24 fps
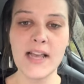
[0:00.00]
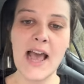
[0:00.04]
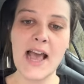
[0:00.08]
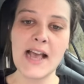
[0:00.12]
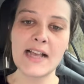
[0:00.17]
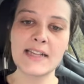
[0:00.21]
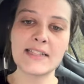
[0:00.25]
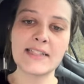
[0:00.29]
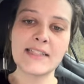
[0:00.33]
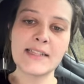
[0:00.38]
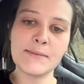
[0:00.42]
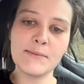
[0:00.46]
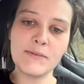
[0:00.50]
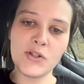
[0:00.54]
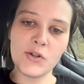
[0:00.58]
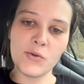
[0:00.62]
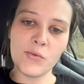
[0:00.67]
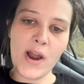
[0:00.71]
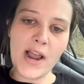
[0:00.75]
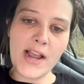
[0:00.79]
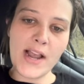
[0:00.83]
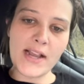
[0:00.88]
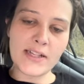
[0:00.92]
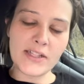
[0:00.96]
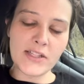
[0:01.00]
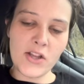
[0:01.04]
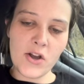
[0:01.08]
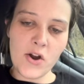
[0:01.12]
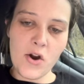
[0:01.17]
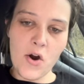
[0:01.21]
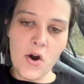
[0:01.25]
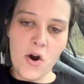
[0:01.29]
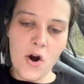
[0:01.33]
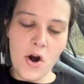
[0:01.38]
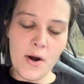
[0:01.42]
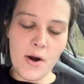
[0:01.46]
Ask them to raise their
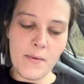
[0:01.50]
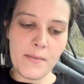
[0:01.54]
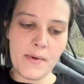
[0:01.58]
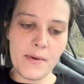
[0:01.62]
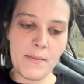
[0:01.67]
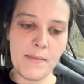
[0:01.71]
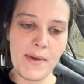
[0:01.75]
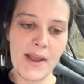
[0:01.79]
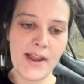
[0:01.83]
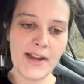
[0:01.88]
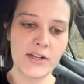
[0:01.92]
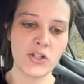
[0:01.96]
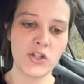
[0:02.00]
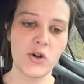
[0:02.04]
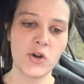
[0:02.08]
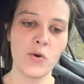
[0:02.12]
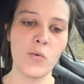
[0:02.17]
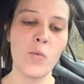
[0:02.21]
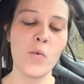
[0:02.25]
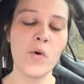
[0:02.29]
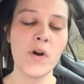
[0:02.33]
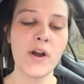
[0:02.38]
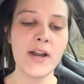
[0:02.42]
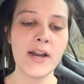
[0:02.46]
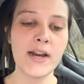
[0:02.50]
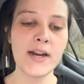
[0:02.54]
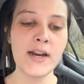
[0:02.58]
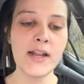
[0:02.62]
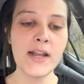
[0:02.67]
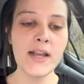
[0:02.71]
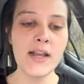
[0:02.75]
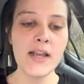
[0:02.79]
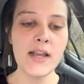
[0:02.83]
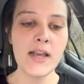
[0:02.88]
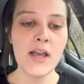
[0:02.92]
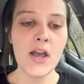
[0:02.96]
arm and make sure
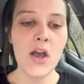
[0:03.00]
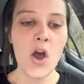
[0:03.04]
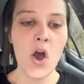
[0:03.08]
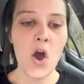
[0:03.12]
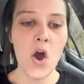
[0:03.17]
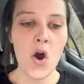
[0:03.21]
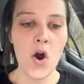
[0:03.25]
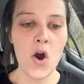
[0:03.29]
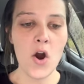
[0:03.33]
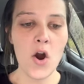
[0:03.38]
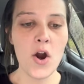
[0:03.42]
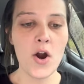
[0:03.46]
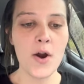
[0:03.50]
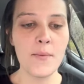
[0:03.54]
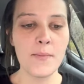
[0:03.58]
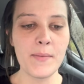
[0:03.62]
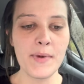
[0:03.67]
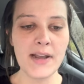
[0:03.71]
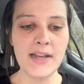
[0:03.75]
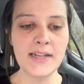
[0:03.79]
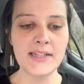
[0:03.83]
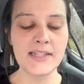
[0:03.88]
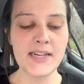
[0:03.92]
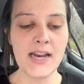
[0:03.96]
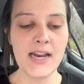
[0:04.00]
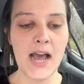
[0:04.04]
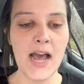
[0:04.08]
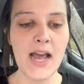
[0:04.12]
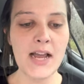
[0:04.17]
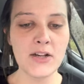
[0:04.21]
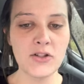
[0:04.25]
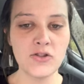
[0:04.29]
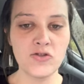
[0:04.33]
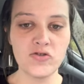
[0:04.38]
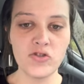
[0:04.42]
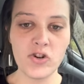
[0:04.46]
one arm is
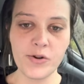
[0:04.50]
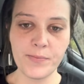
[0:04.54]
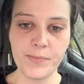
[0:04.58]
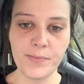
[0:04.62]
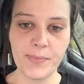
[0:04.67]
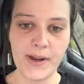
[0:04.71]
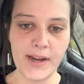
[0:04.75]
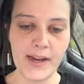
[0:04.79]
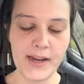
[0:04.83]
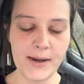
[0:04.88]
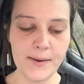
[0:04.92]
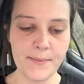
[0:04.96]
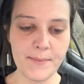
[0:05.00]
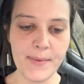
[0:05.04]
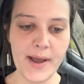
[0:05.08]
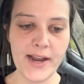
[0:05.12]
not drooping.